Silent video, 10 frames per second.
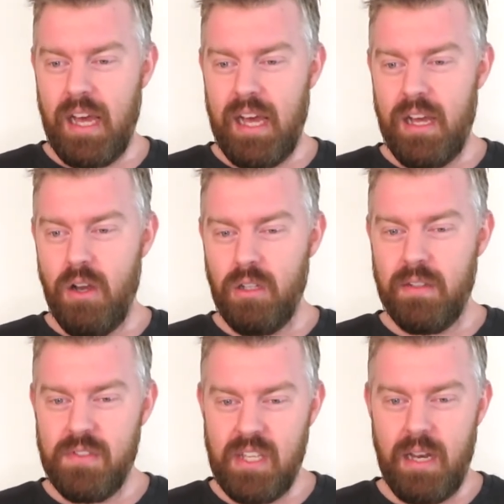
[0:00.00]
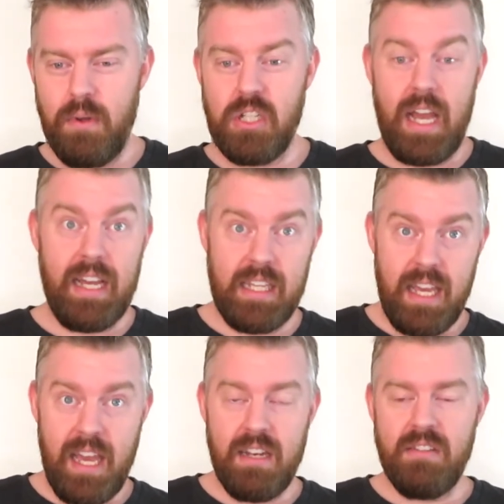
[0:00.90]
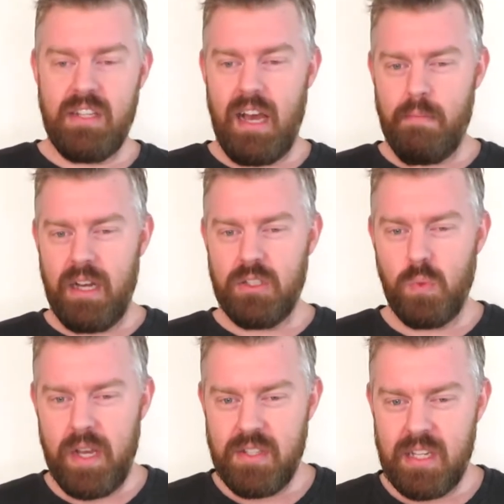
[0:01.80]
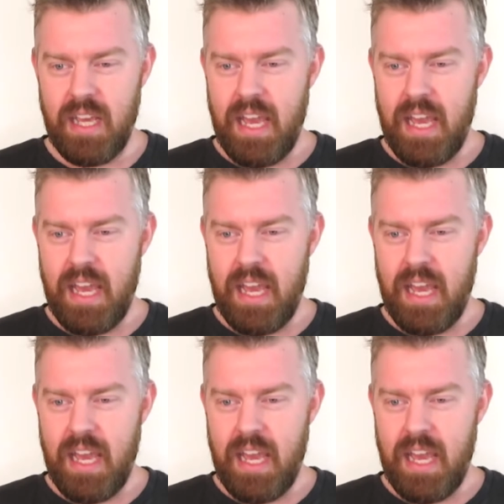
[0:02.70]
Earl of Sandwich, again, Starbucks West,